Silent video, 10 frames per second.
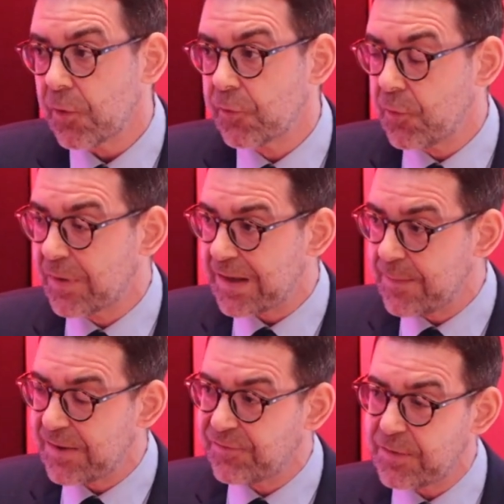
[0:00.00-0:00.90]
So you can
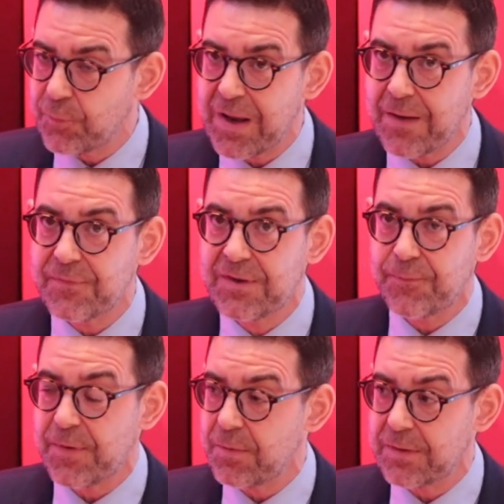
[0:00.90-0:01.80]
imagine we have
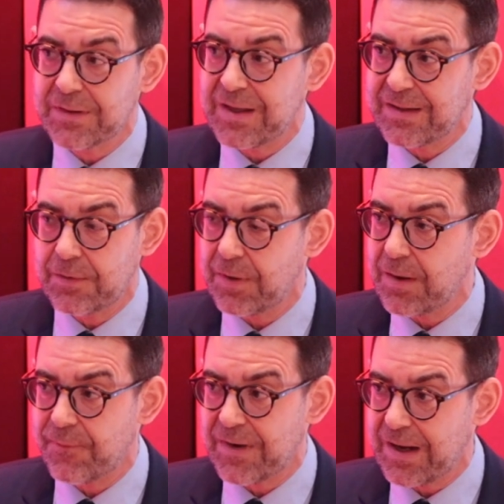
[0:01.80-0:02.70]
different
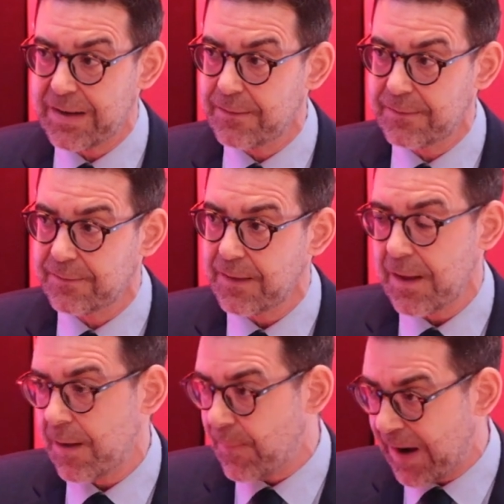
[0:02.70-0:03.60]
categories of clients,
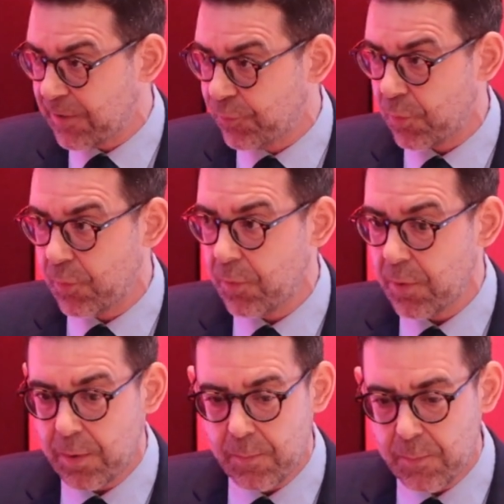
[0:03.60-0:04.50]
micro,
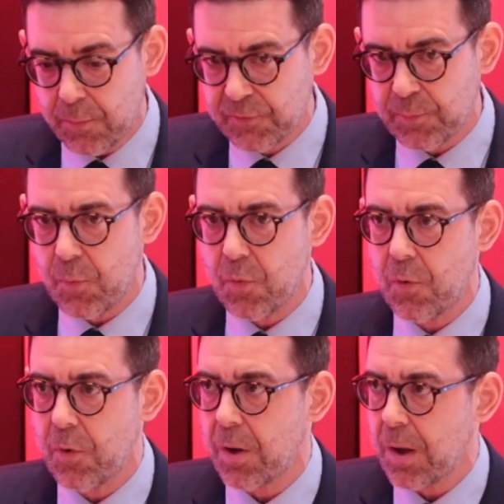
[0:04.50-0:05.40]

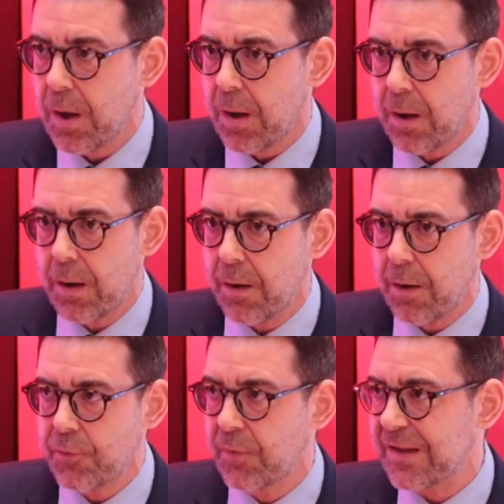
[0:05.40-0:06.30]
small,
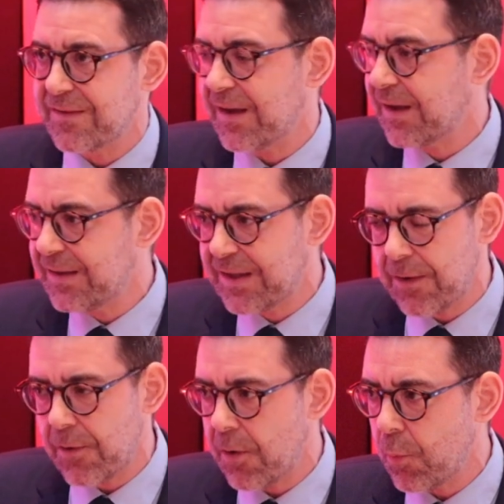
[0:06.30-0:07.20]
You can say
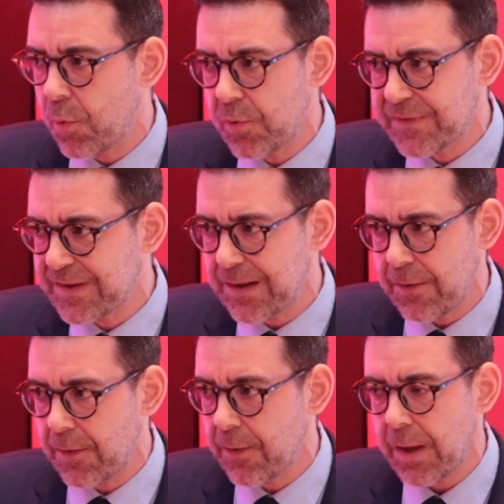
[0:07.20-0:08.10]
retailer,
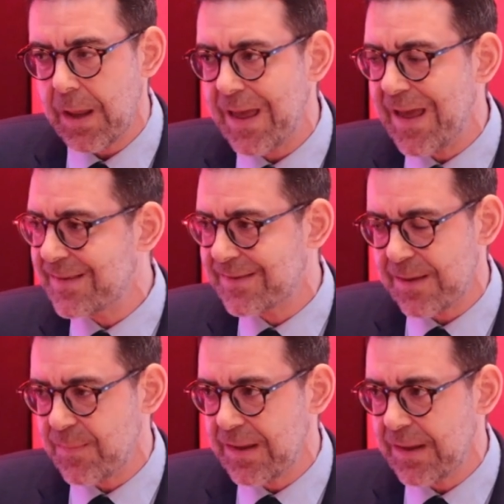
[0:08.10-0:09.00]
wholesaler,
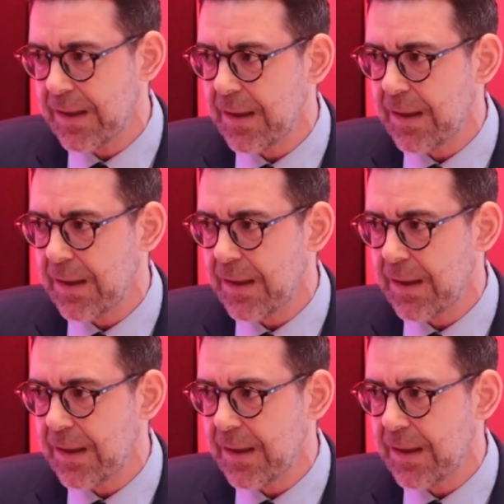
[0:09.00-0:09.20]
SME.